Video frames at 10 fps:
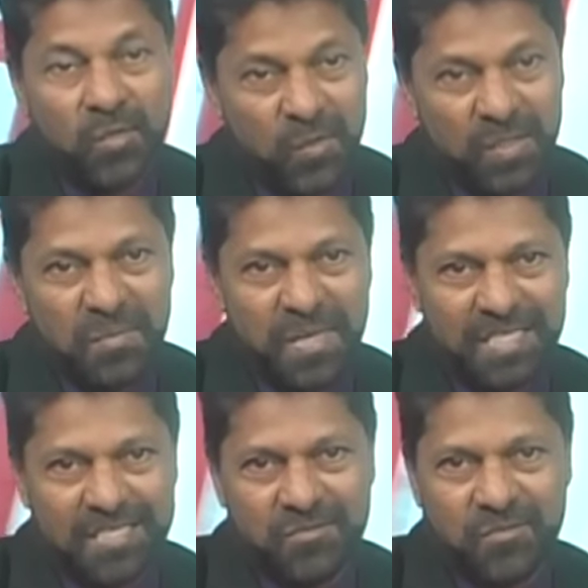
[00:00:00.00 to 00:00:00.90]
all the
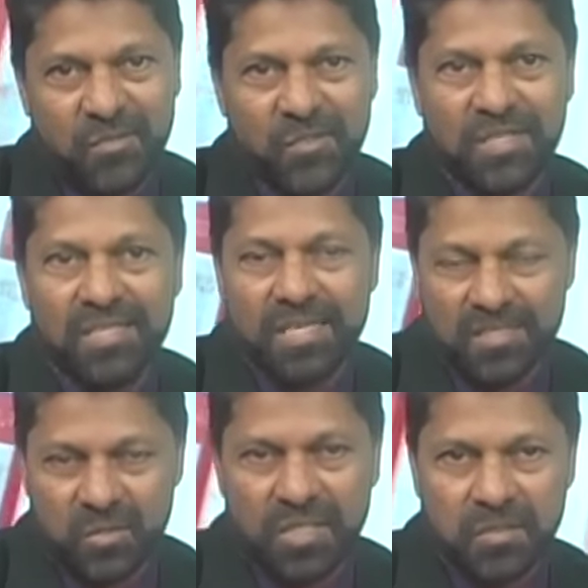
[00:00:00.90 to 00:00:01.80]
best for
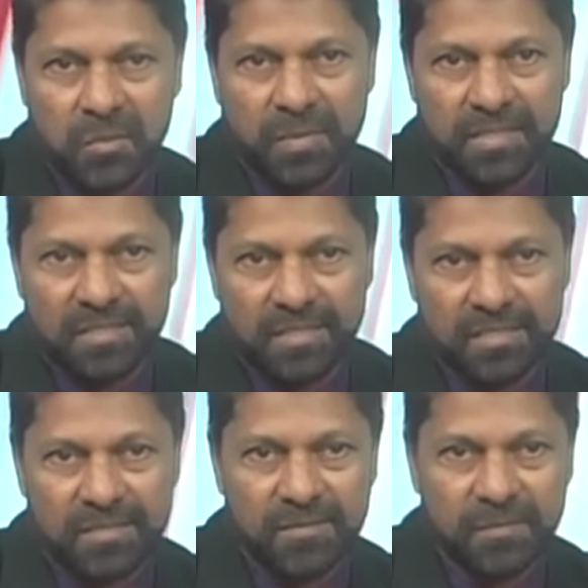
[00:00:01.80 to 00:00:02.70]
Natsuya
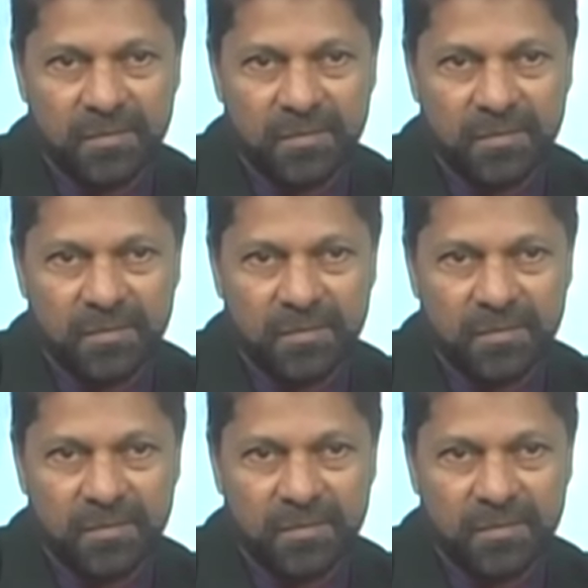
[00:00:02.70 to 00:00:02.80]
Kumpasar.